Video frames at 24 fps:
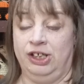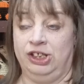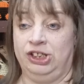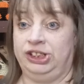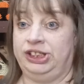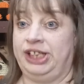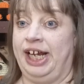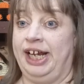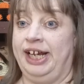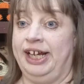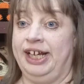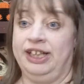
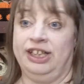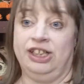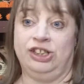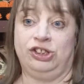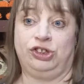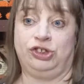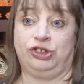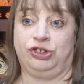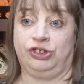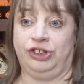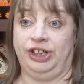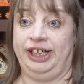shaking the
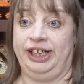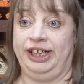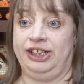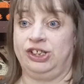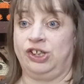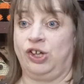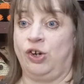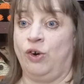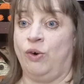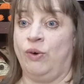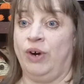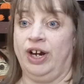
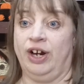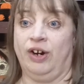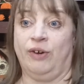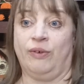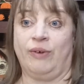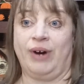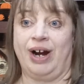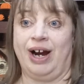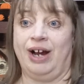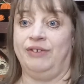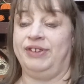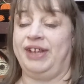trees, going
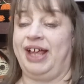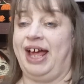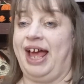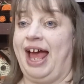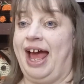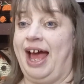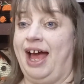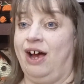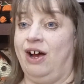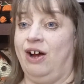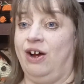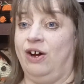around the
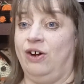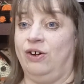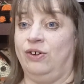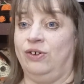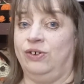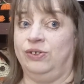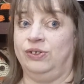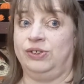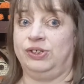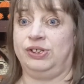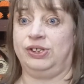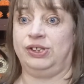
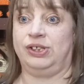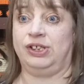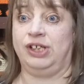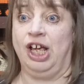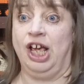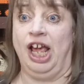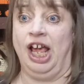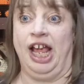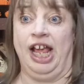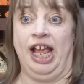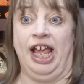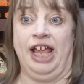house,
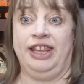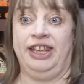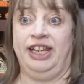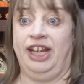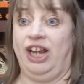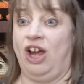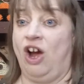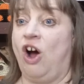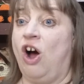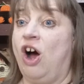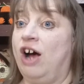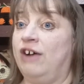and
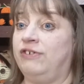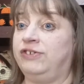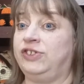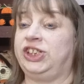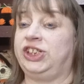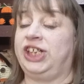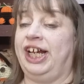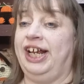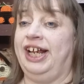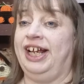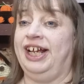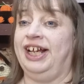the off
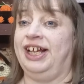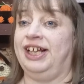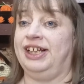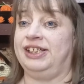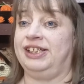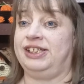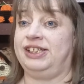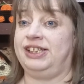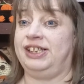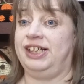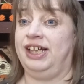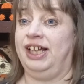
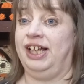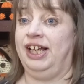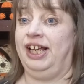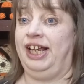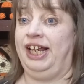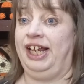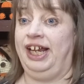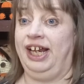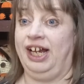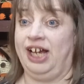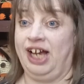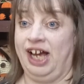chance
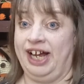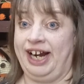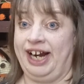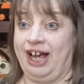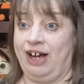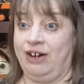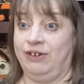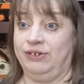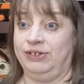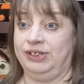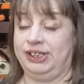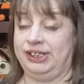he got
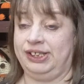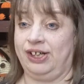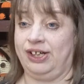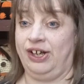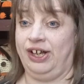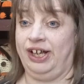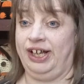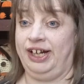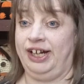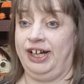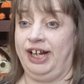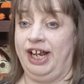
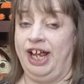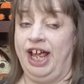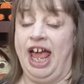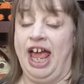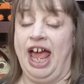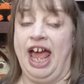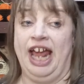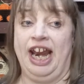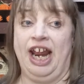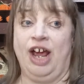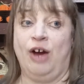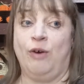outside.
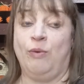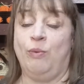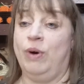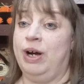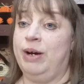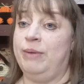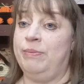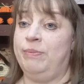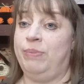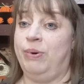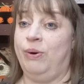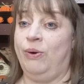And at
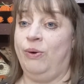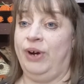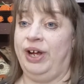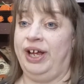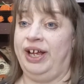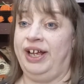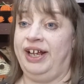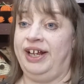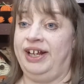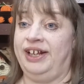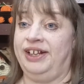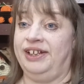one
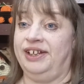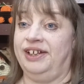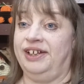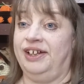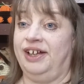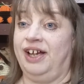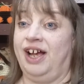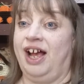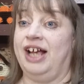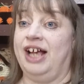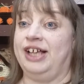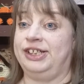point,
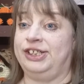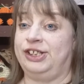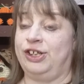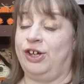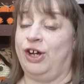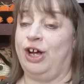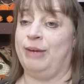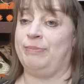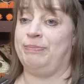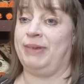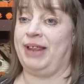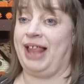I
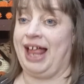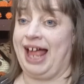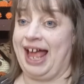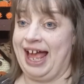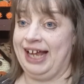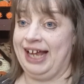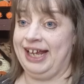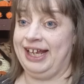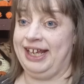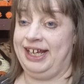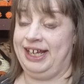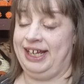saw a
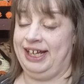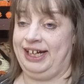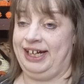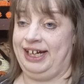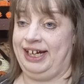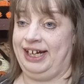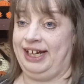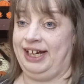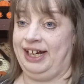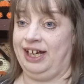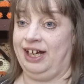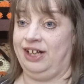black
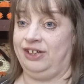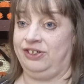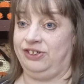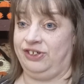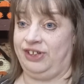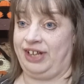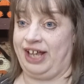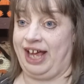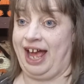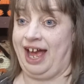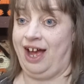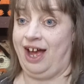kitty under
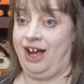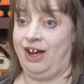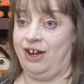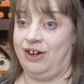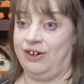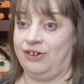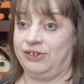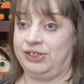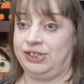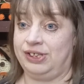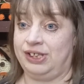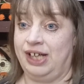the
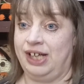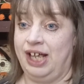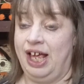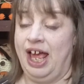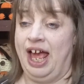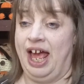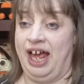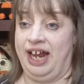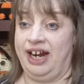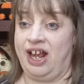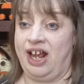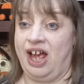house,
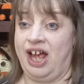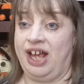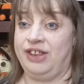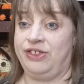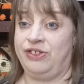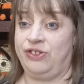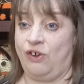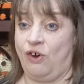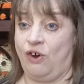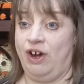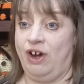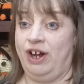and I
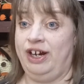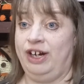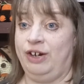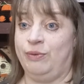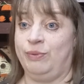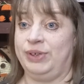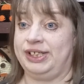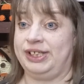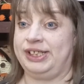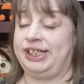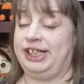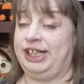thought it
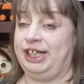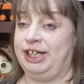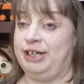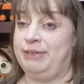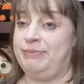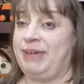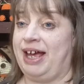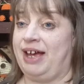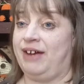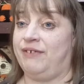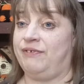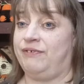was
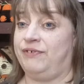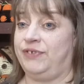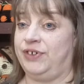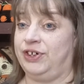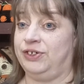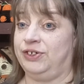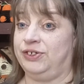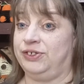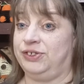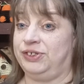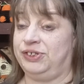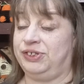him at
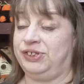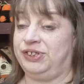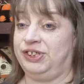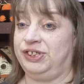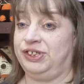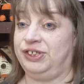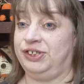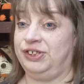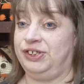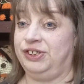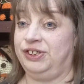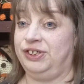first.